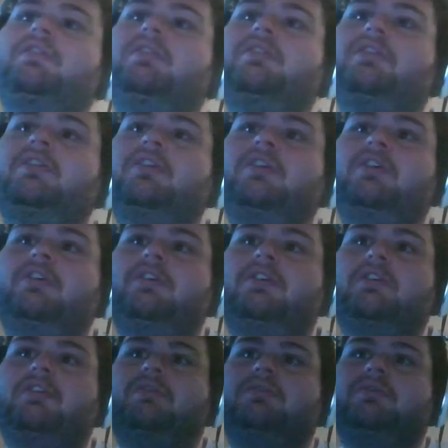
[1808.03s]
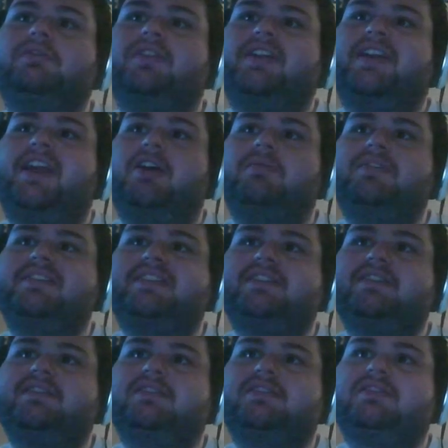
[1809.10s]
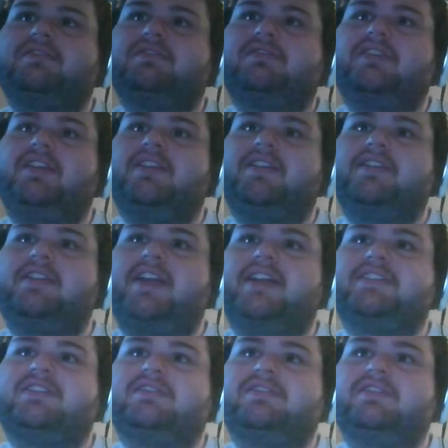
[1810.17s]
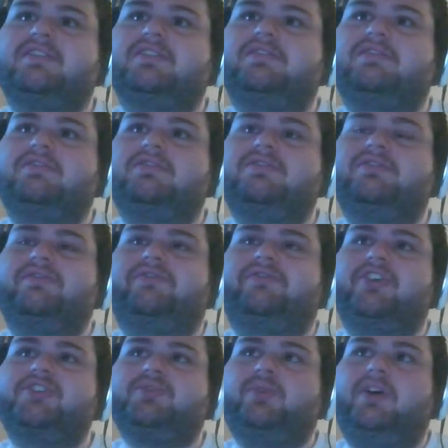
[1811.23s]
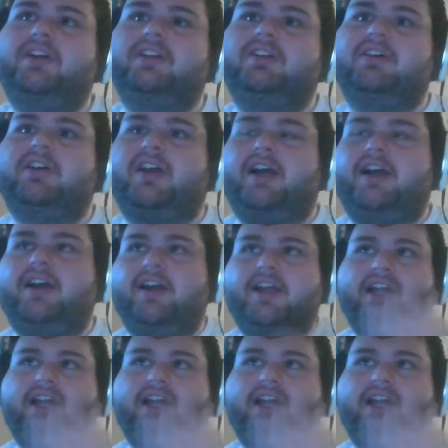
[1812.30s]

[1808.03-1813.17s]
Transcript: The air misses, and then that's the first one. Okay, and